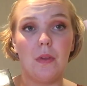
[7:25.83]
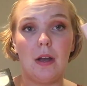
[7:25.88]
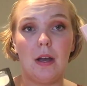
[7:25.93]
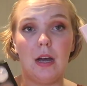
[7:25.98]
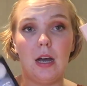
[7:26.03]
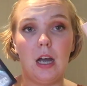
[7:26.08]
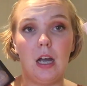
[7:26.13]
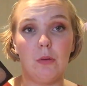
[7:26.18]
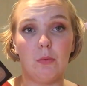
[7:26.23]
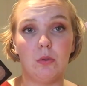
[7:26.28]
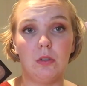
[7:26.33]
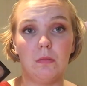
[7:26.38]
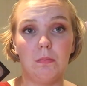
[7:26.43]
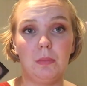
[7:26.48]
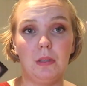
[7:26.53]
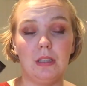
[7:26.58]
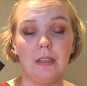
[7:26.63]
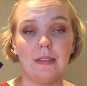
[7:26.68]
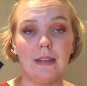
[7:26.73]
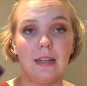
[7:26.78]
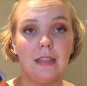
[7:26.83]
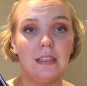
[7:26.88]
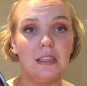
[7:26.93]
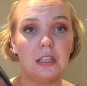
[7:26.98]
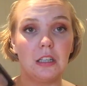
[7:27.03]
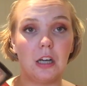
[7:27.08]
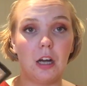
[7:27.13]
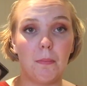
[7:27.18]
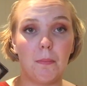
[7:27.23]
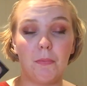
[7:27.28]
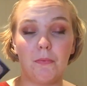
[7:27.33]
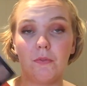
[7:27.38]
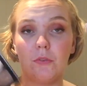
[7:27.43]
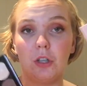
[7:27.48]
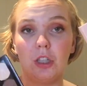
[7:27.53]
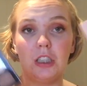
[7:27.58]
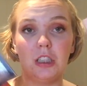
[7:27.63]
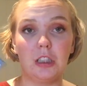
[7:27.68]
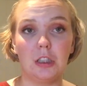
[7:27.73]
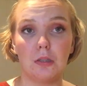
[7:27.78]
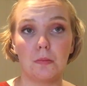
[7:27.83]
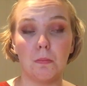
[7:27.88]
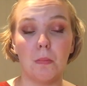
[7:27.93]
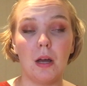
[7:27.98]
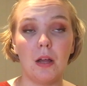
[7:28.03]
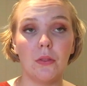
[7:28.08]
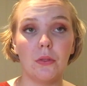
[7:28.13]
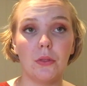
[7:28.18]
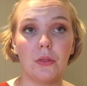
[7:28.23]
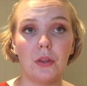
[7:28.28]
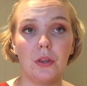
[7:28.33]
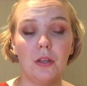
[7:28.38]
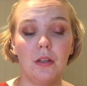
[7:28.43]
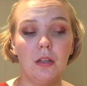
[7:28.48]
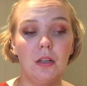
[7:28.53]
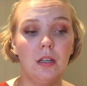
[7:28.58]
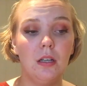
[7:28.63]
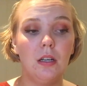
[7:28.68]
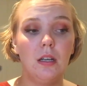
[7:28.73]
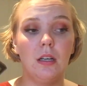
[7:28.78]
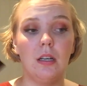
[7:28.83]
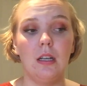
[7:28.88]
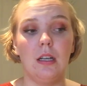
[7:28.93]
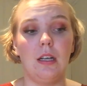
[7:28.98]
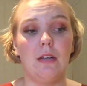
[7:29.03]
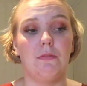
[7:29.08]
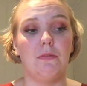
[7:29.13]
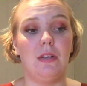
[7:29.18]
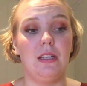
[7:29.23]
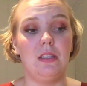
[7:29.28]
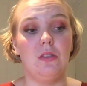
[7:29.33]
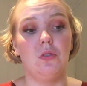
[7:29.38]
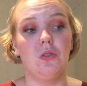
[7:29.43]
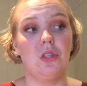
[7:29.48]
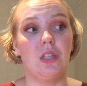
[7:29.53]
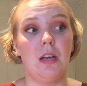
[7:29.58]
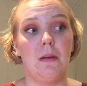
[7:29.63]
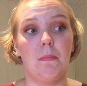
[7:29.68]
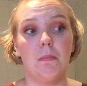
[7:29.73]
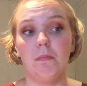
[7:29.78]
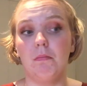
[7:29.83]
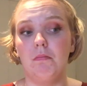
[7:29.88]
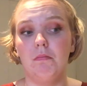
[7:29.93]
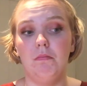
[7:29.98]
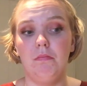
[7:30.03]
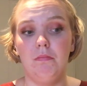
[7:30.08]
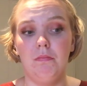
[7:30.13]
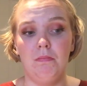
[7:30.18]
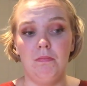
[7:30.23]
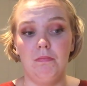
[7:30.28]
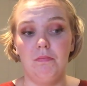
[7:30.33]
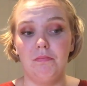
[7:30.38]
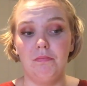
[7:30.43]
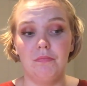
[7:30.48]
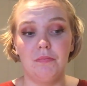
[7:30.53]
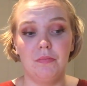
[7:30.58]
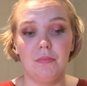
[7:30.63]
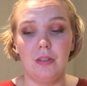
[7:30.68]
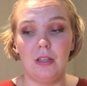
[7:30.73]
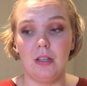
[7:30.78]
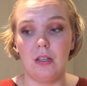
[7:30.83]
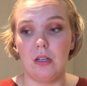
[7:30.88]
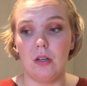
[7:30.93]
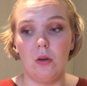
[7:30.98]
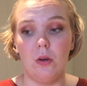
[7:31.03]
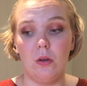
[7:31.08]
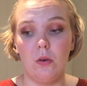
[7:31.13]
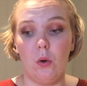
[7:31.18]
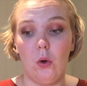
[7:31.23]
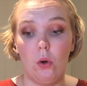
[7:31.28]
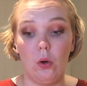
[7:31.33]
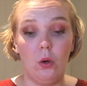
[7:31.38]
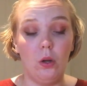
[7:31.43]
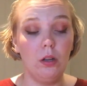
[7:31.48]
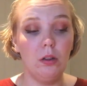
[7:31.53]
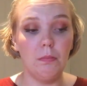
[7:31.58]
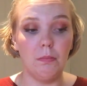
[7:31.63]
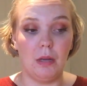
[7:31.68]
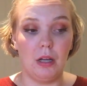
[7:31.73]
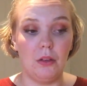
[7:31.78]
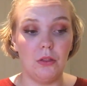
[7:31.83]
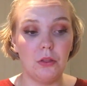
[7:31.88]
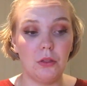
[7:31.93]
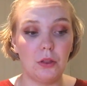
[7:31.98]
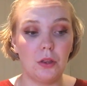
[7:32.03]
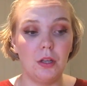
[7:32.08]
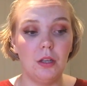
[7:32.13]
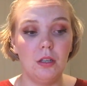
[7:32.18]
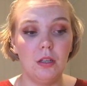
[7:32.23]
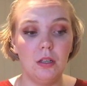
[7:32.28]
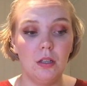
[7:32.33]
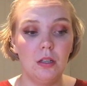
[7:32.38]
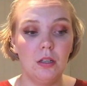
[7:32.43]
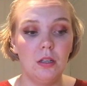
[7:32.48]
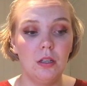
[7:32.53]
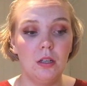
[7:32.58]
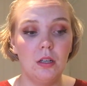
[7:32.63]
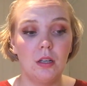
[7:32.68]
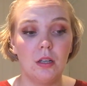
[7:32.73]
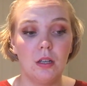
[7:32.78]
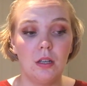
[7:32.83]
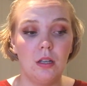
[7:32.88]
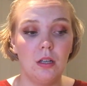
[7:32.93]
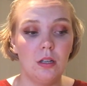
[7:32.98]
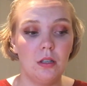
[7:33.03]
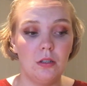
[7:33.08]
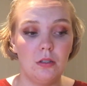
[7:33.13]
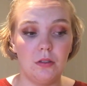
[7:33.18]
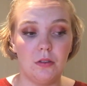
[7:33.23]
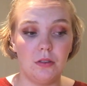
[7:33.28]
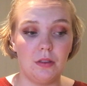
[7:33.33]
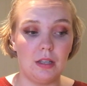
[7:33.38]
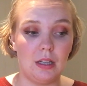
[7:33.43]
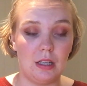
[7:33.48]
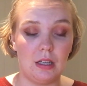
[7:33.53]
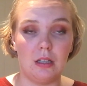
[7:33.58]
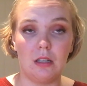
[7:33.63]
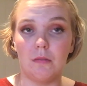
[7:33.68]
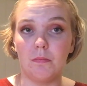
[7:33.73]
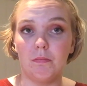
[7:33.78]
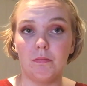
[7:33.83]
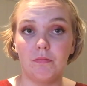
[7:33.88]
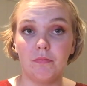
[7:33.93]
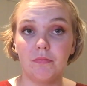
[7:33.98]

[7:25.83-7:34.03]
I will be tallying up for each month. If I use them all month, then